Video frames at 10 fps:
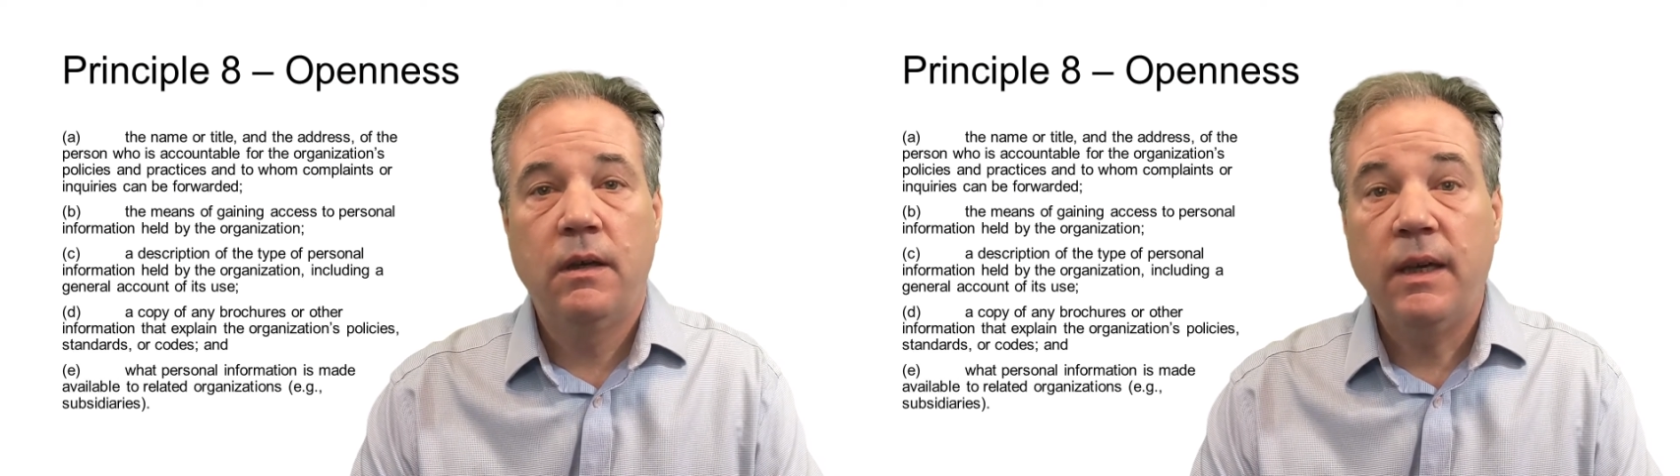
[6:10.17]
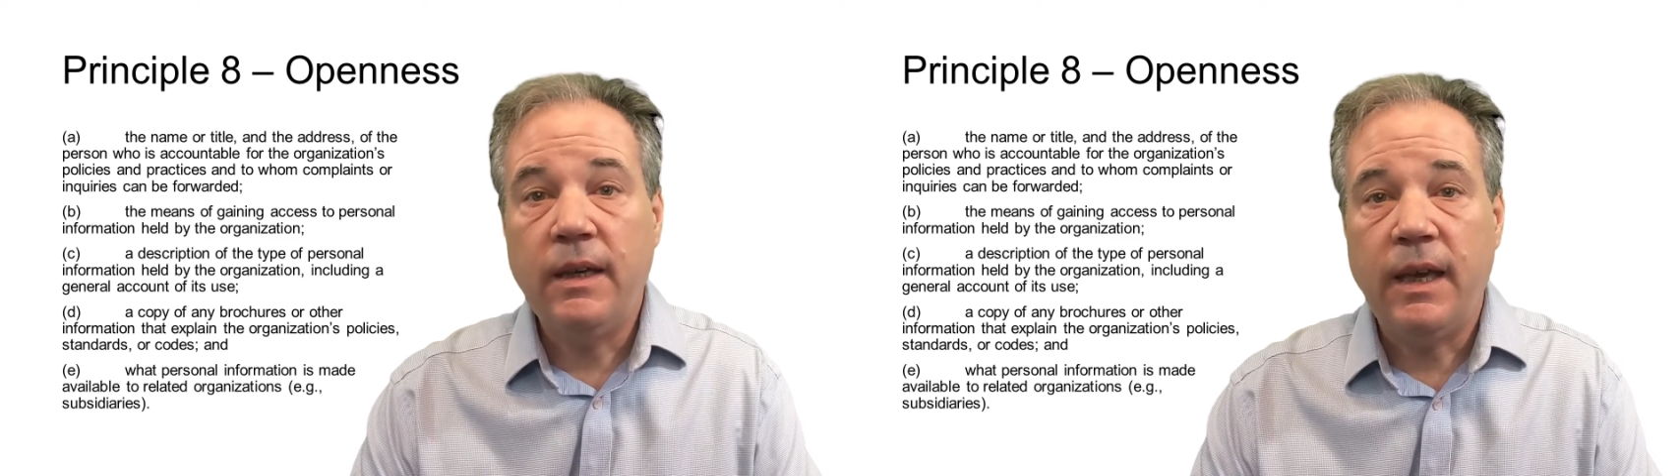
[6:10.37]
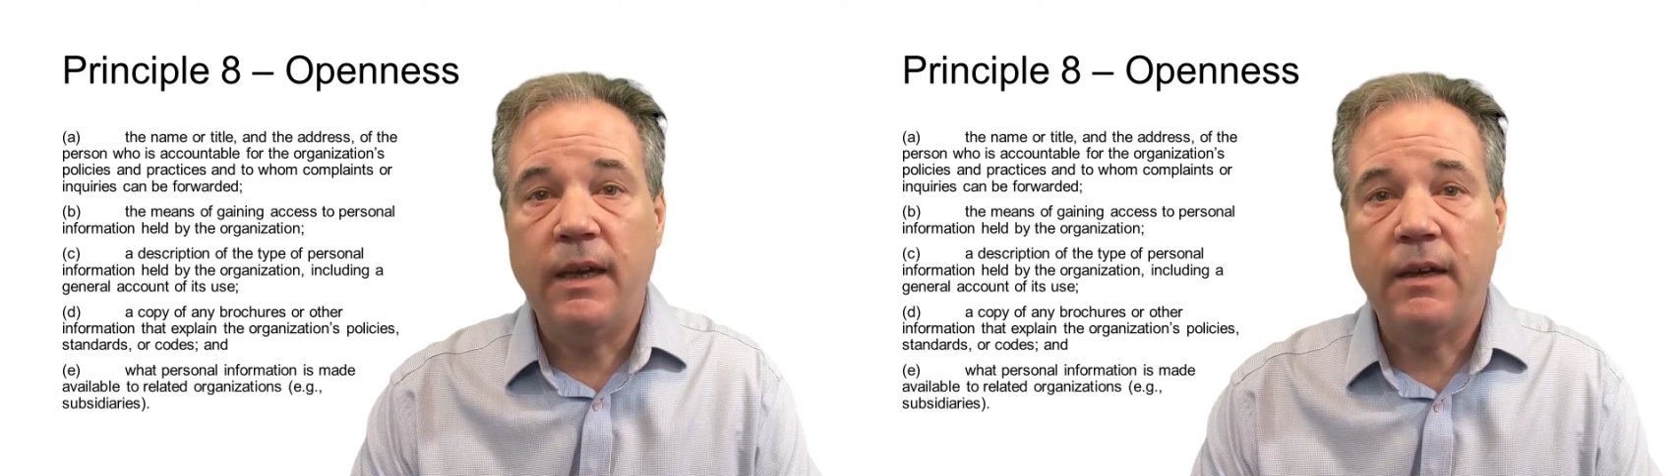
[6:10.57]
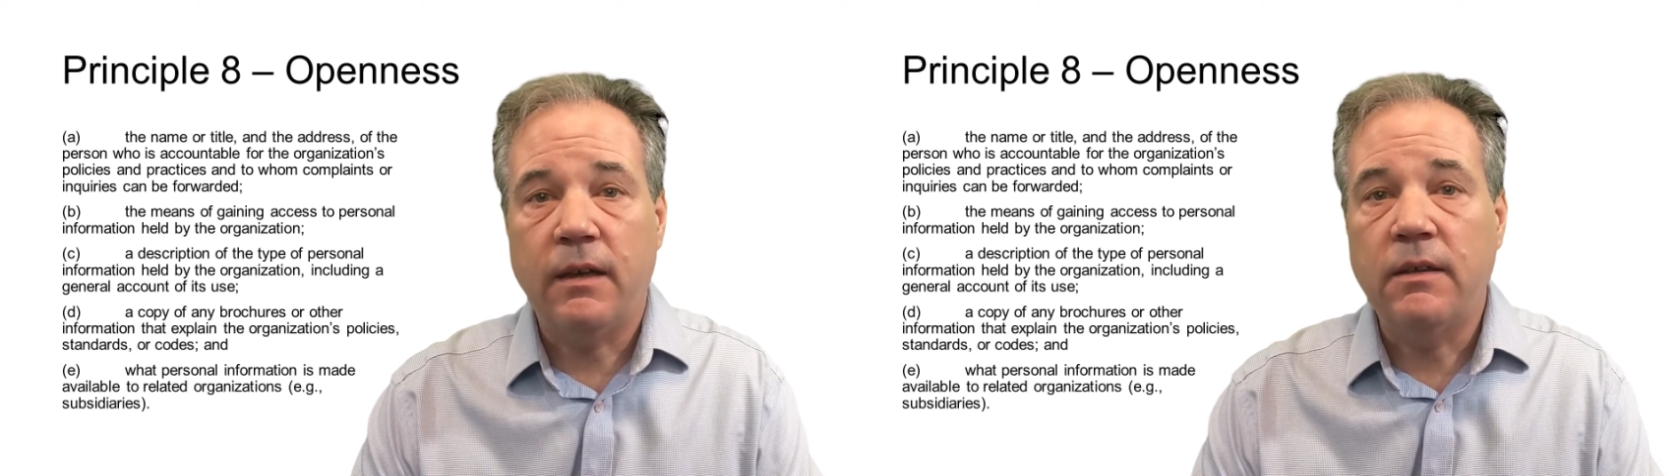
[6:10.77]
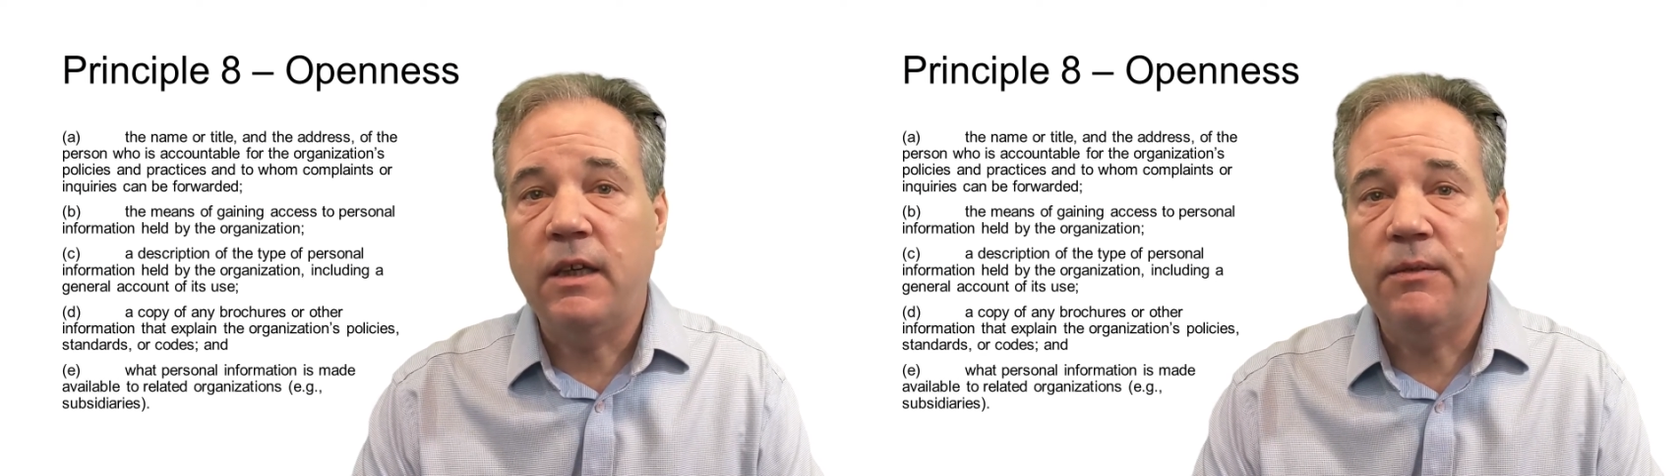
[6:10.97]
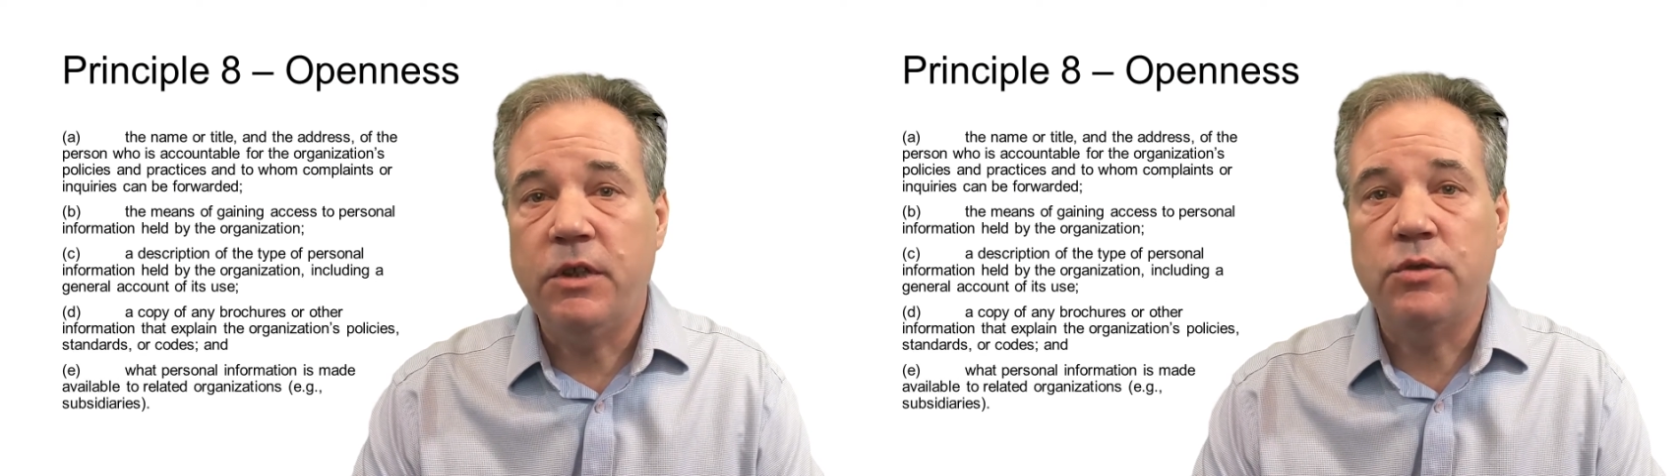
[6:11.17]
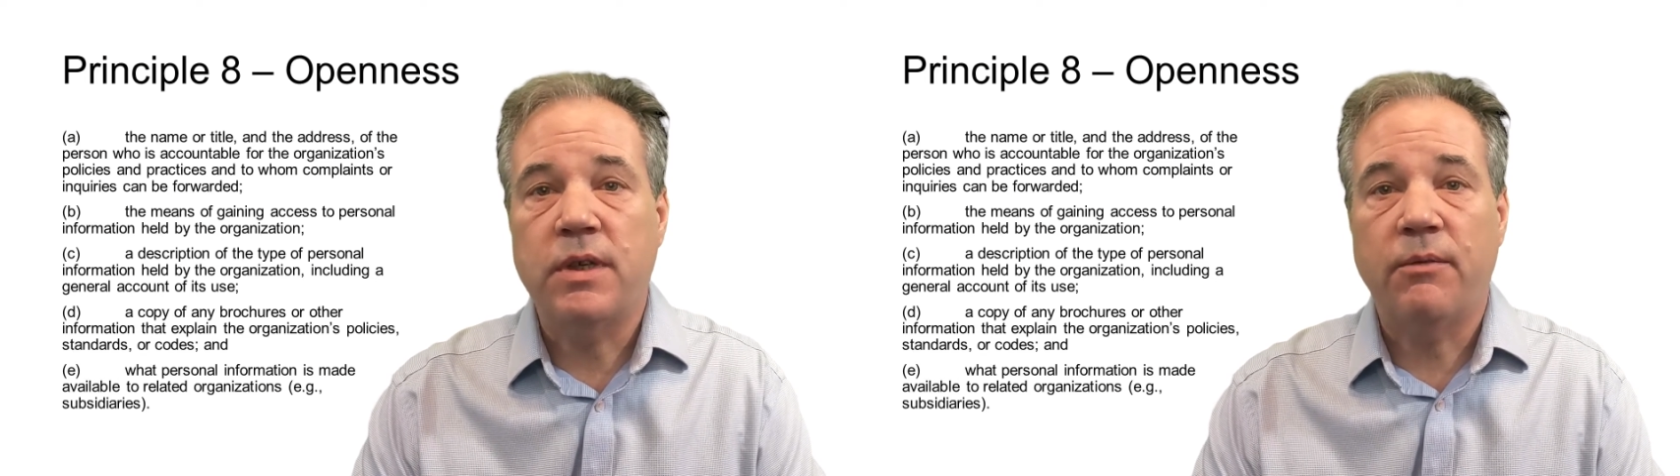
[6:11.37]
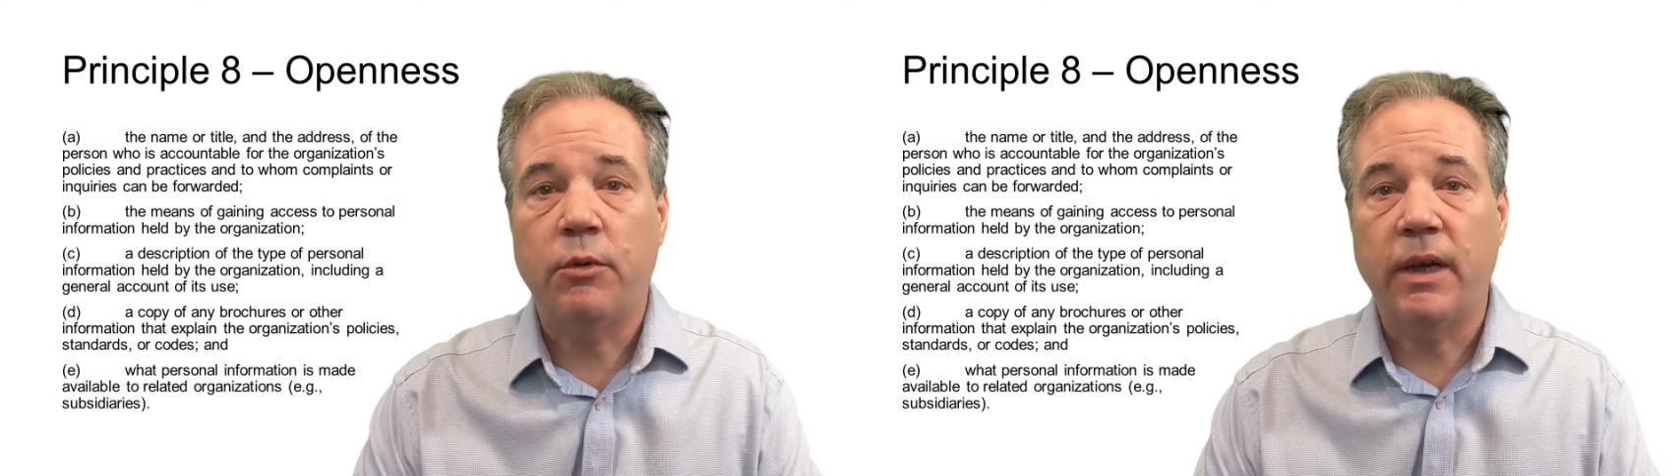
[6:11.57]
In Canada, individuals
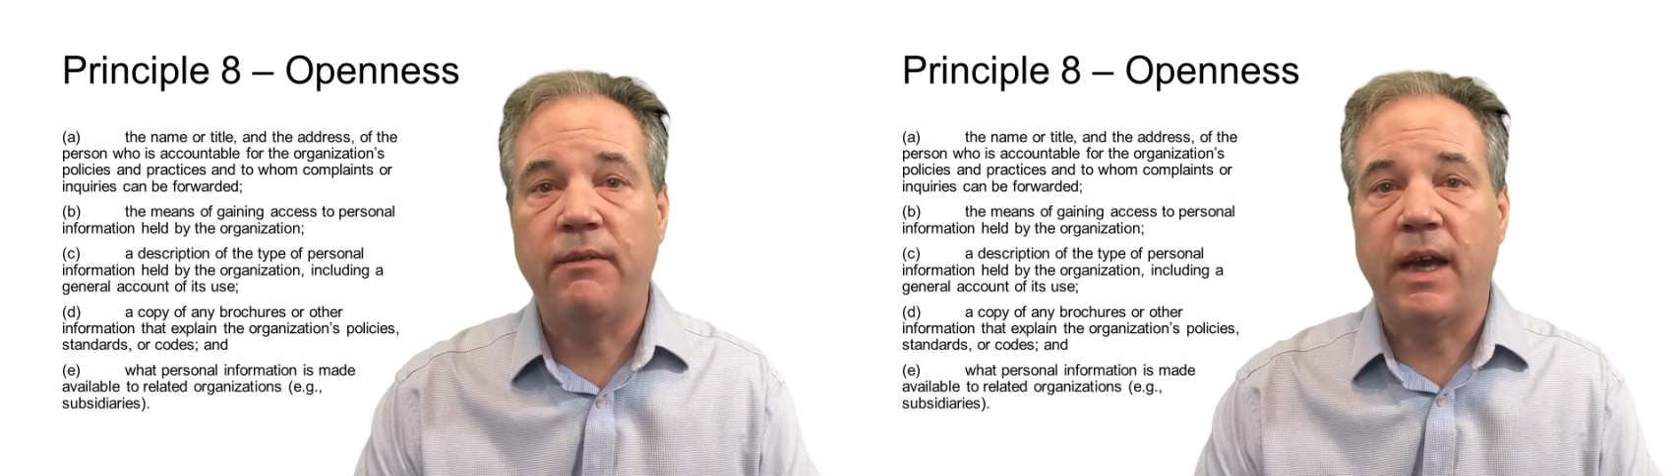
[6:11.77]
have a right of